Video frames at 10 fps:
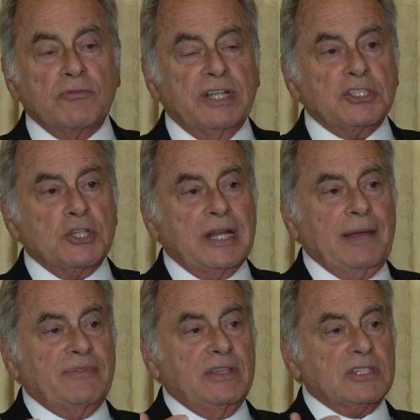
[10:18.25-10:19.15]
rich and
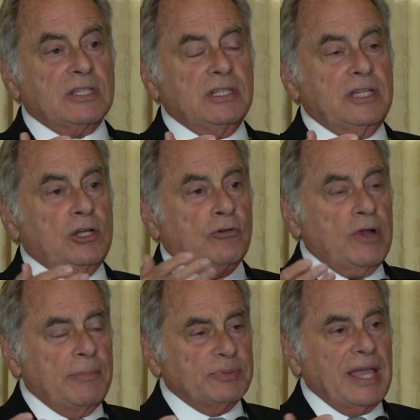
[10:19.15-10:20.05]
obviously
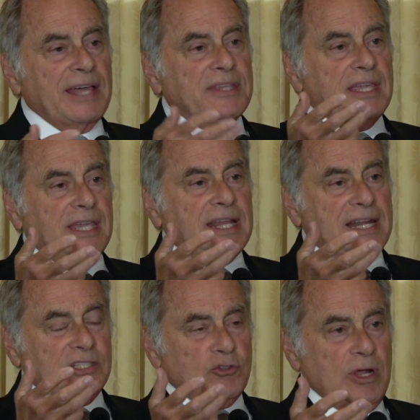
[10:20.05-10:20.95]
corrupt, how'd they get
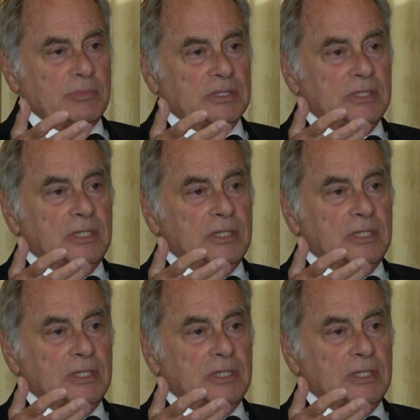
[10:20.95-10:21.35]
out of trouble?